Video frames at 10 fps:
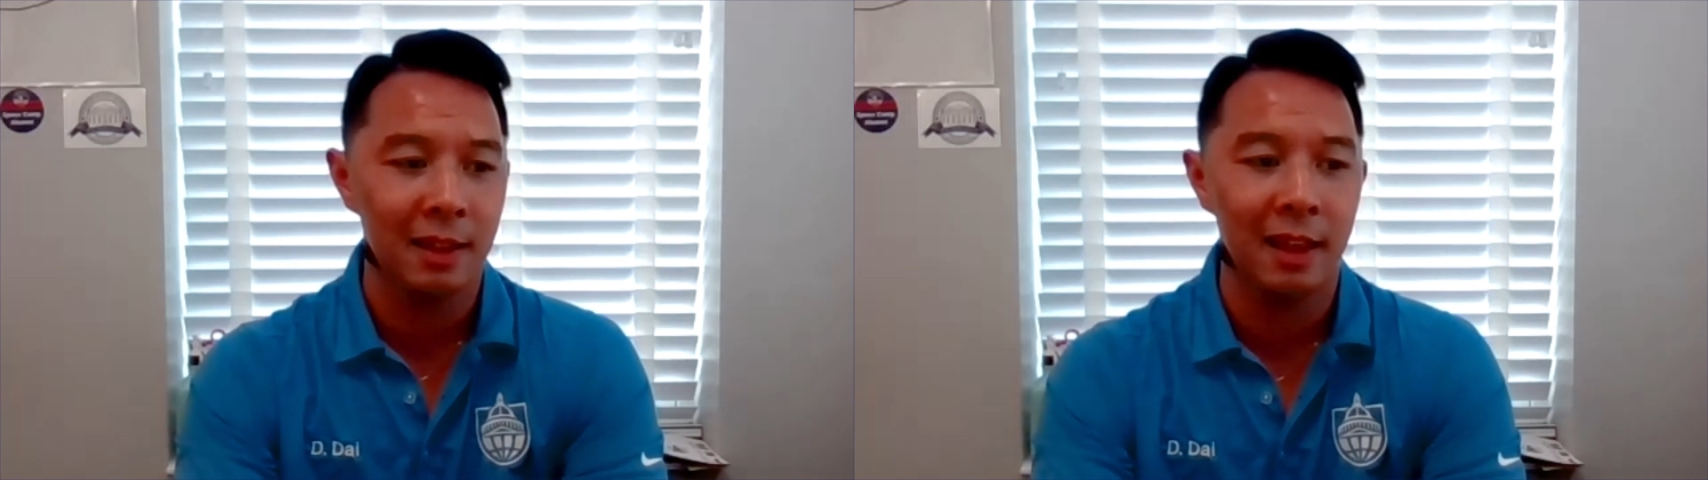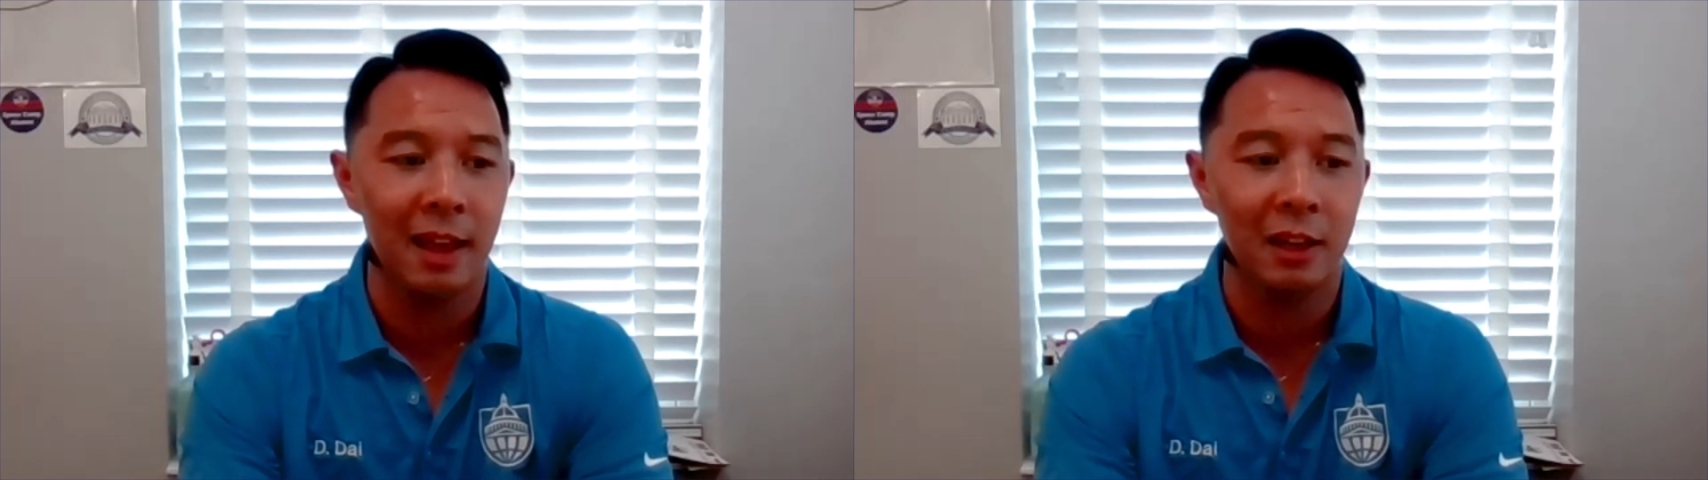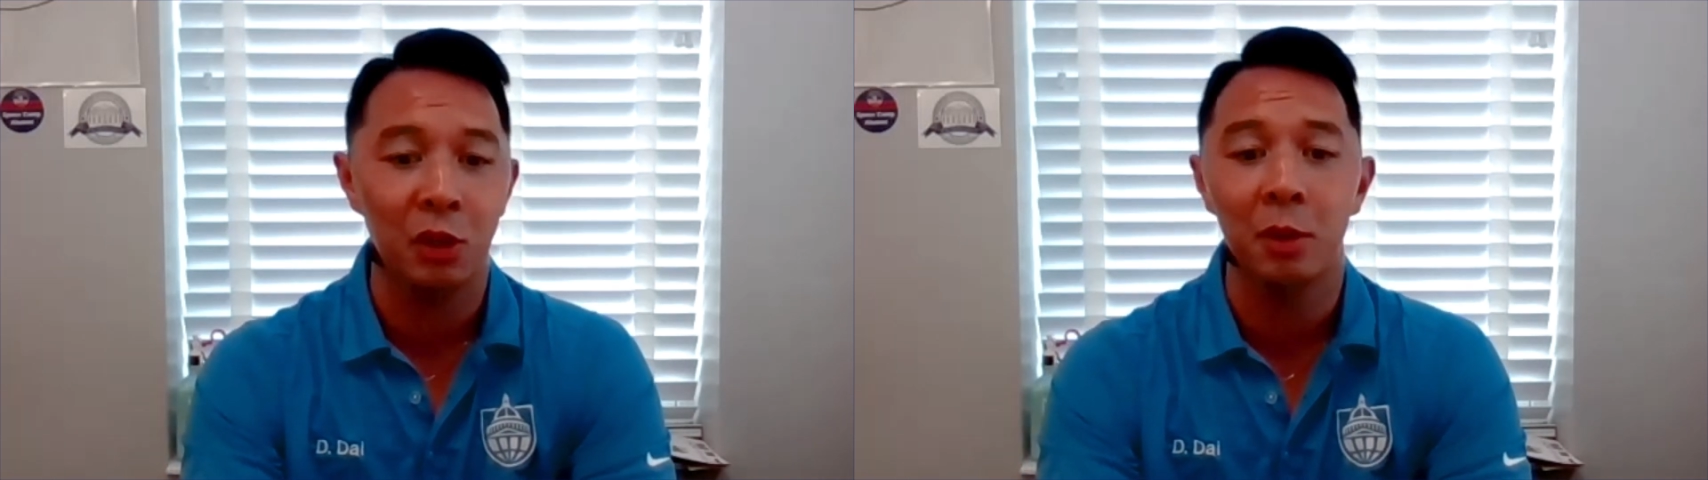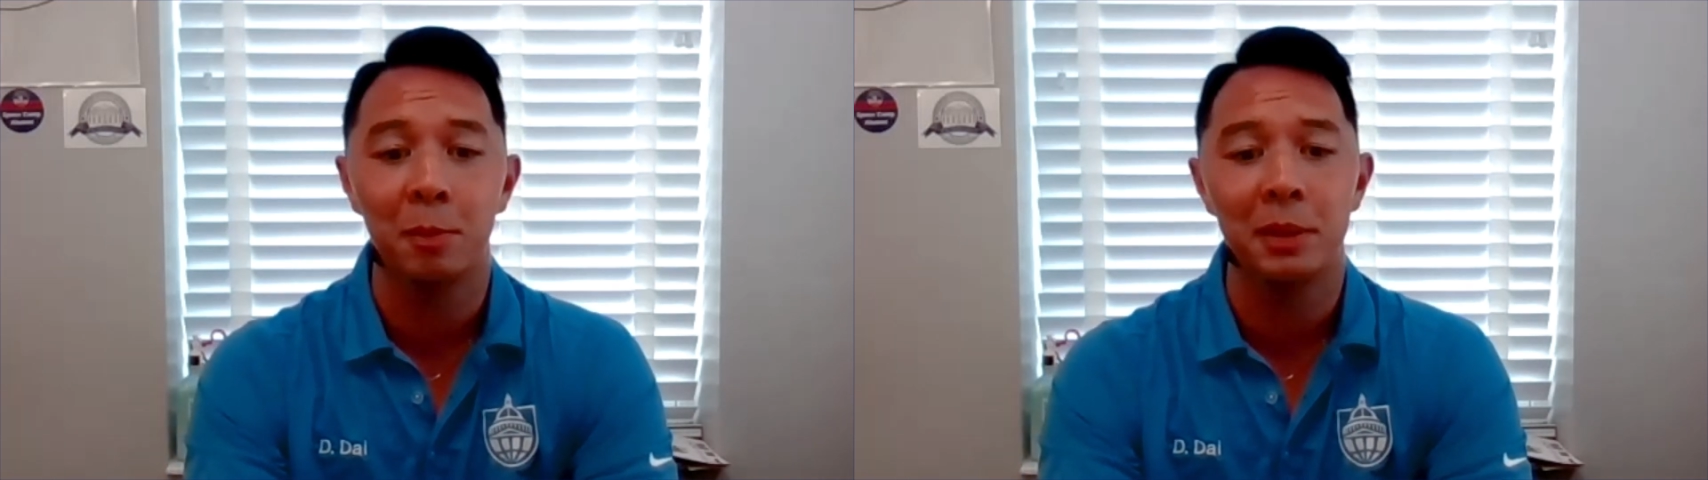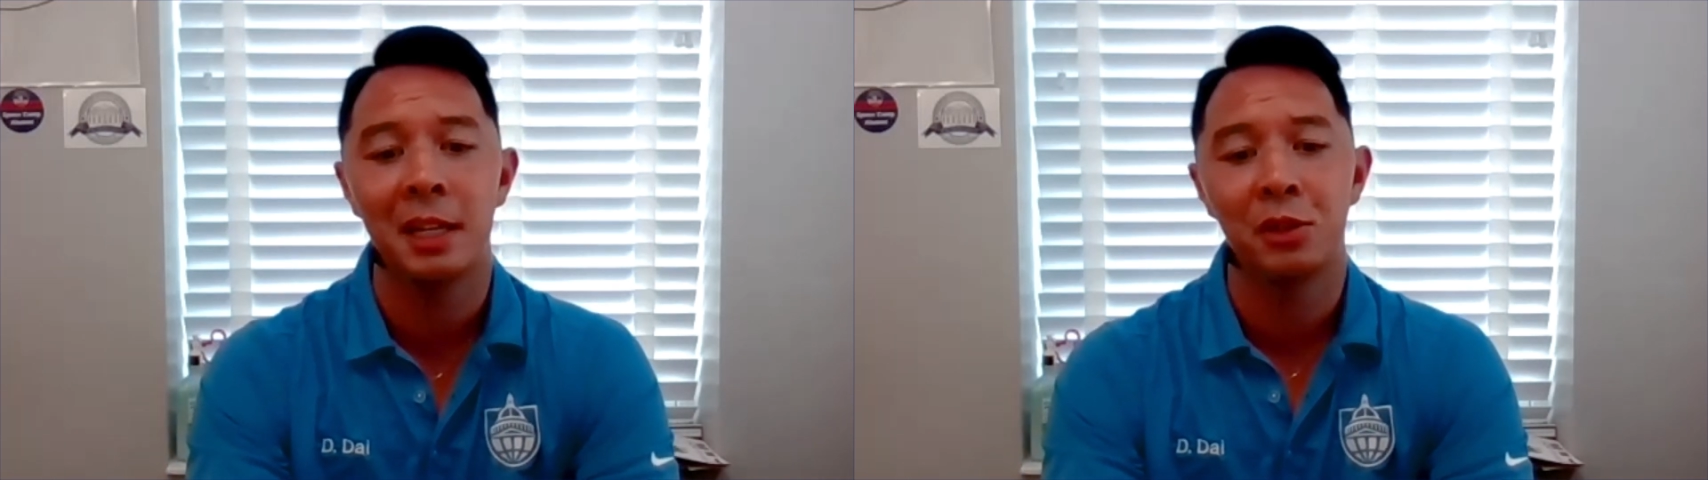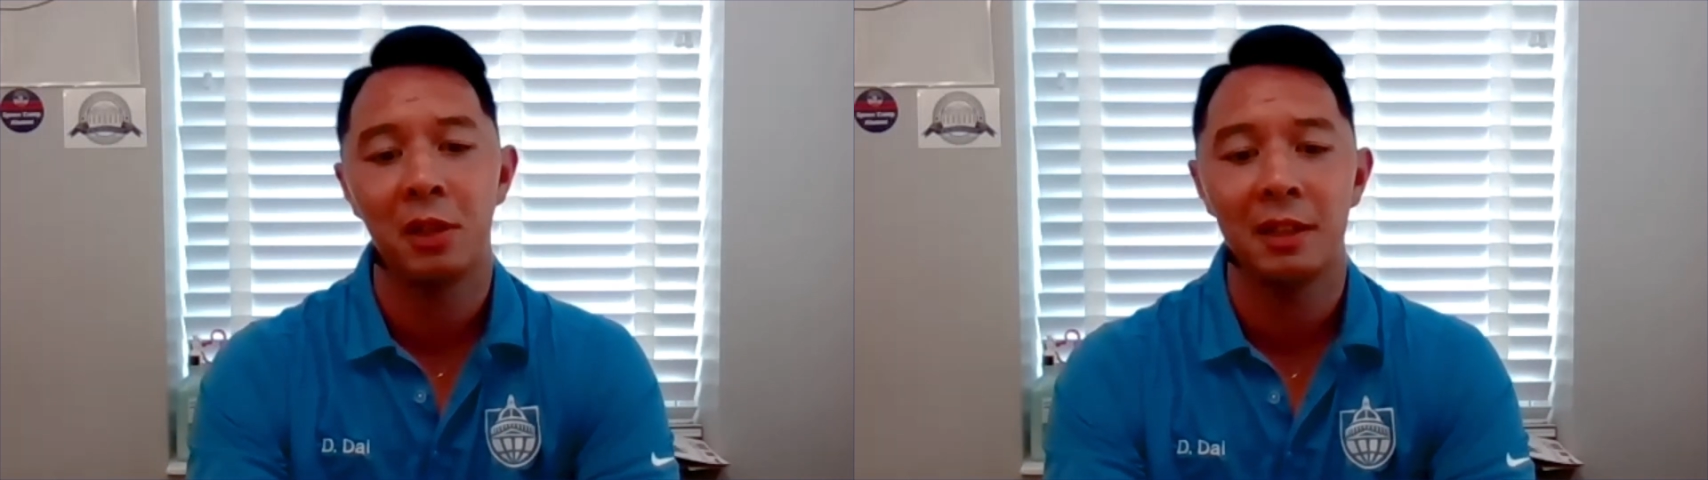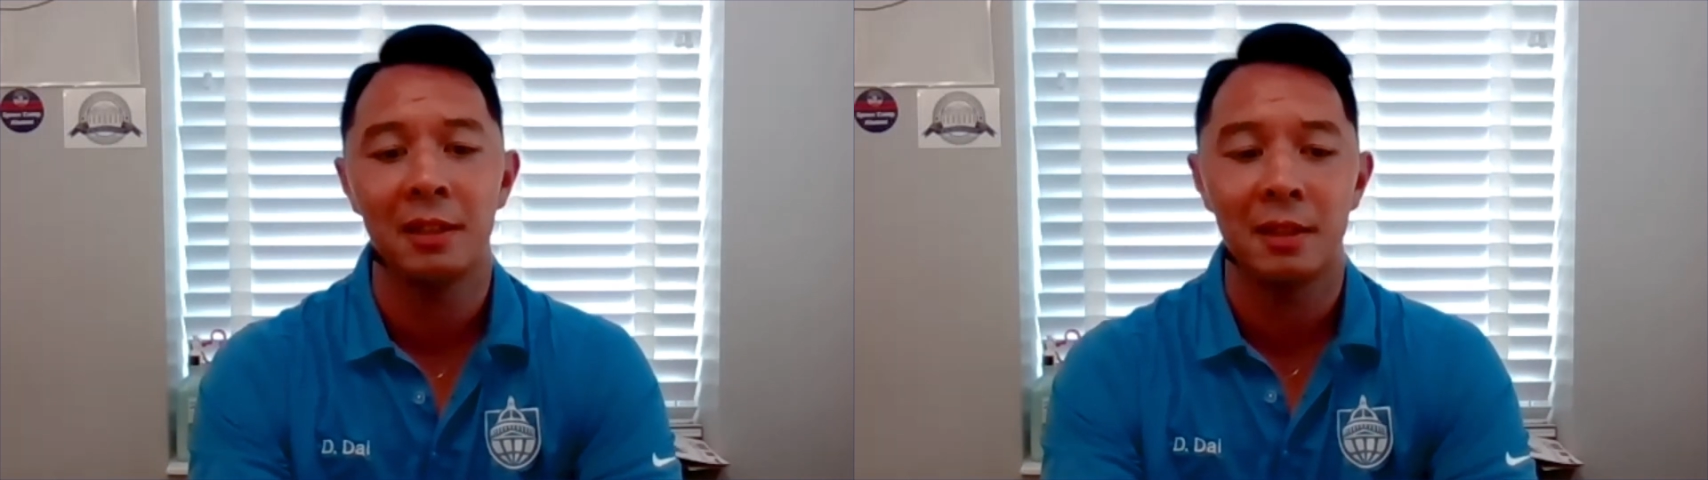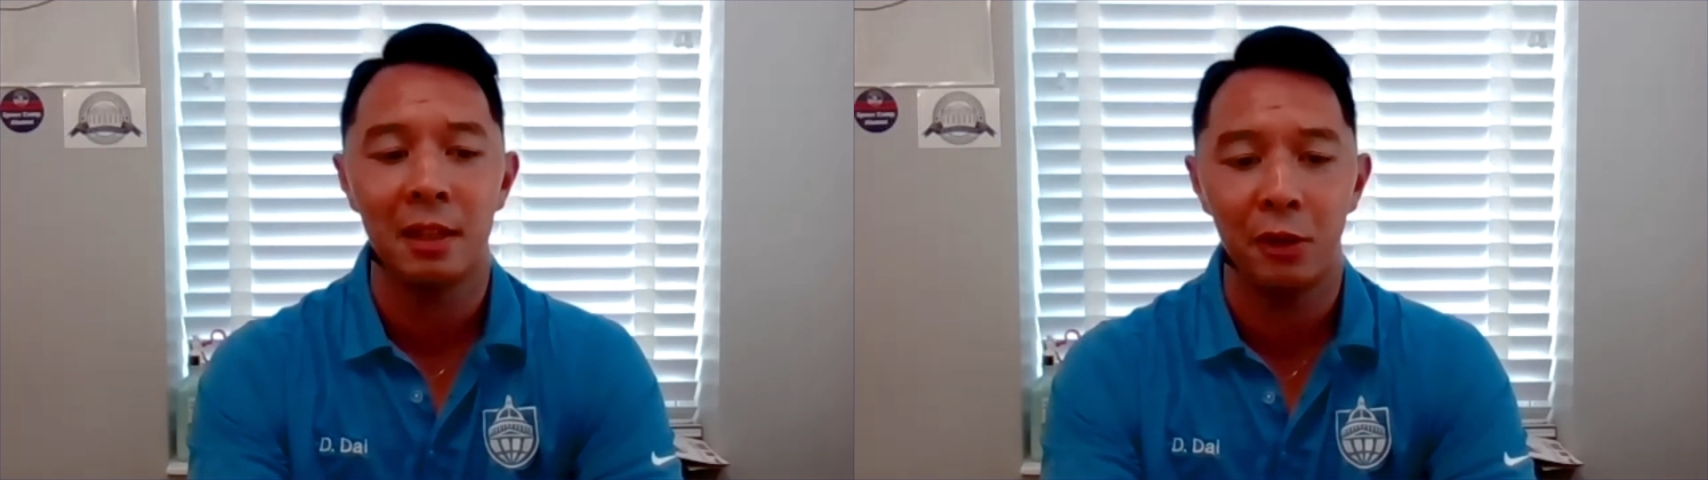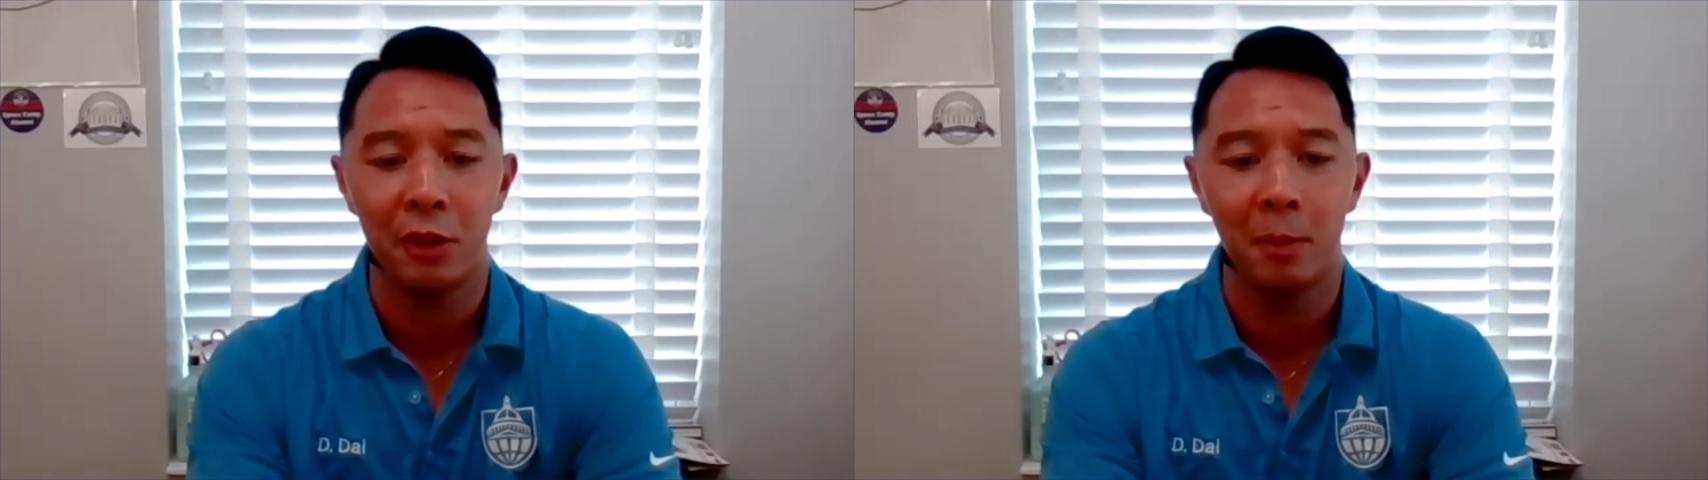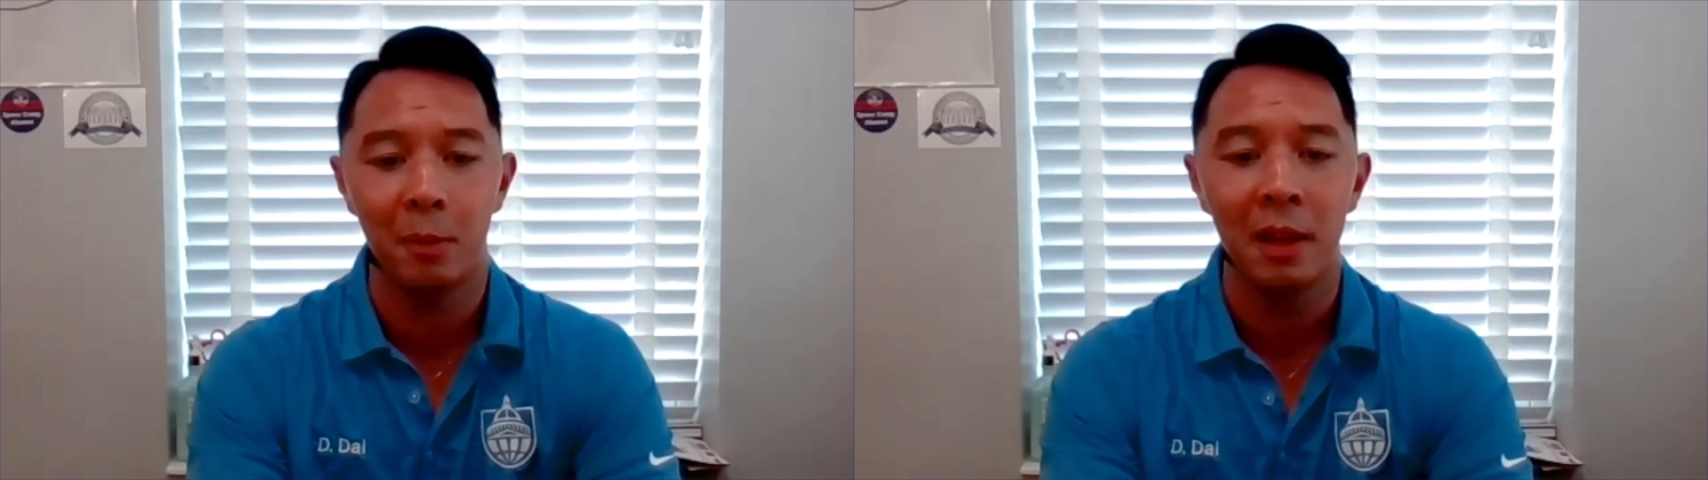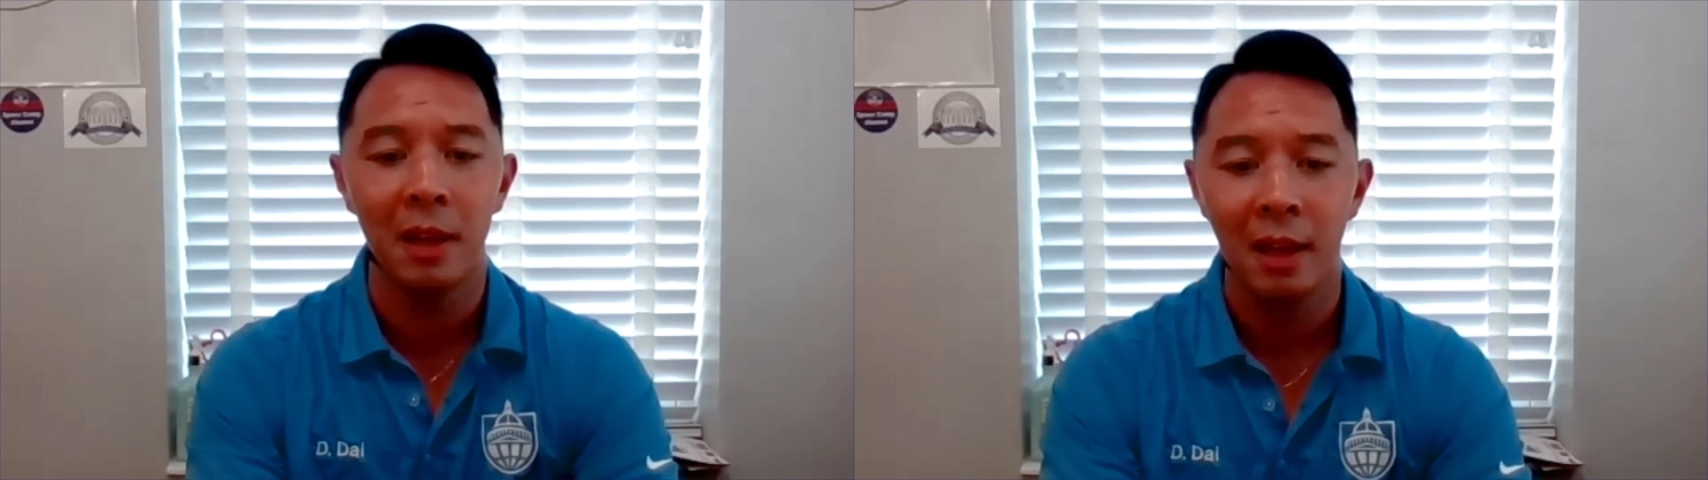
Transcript: that could potentially steer them